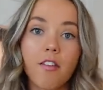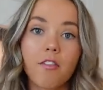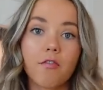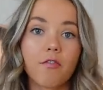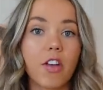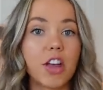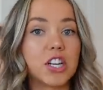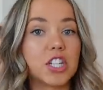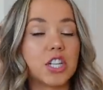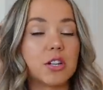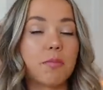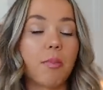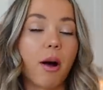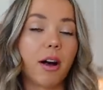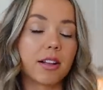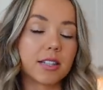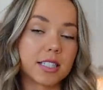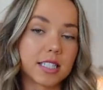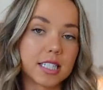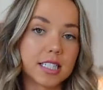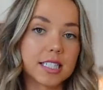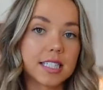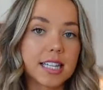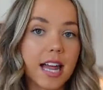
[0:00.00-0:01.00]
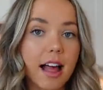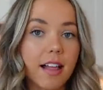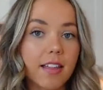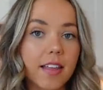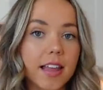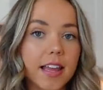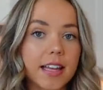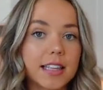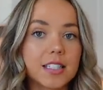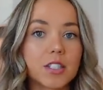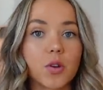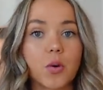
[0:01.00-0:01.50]
veggie pasta
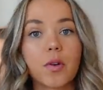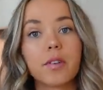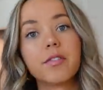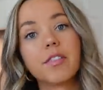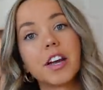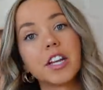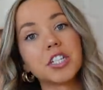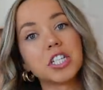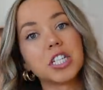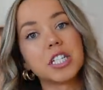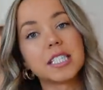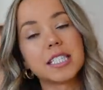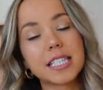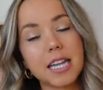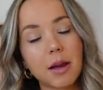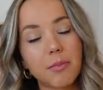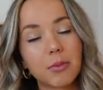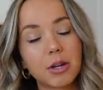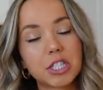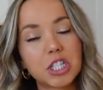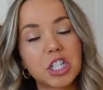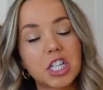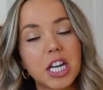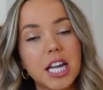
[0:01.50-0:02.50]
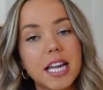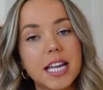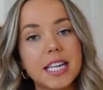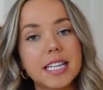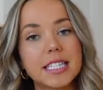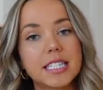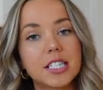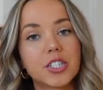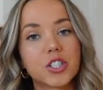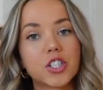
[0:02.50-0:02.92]
salads or veggie sandwiches.